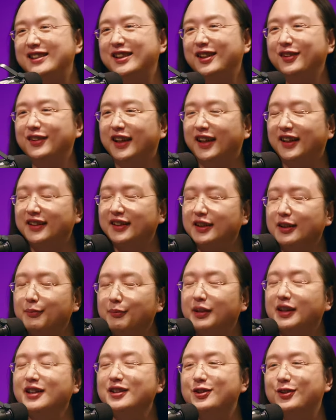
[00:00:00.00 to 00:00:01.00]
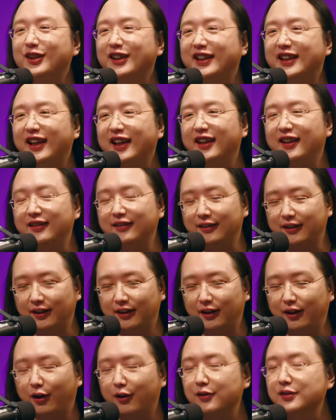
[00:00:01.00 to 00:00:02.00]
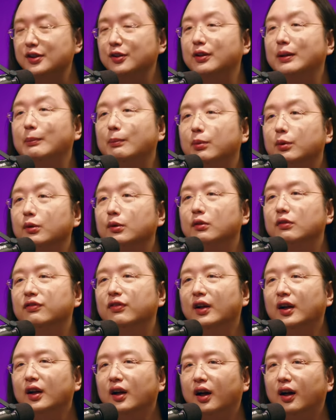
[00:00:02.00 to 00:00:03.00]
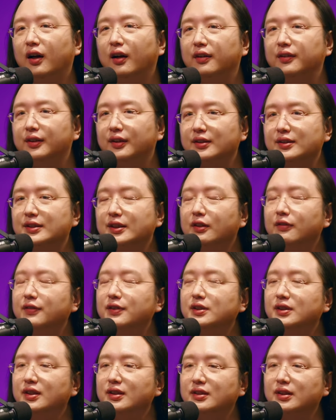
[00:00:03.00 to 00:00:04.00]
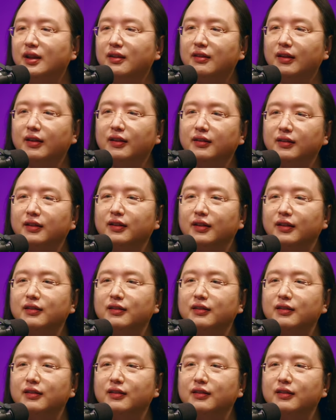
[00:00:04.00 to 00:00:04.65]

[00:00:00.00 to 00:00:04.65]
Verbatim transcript: so that the ministry can uh, also improve uh, their services. And I, during I,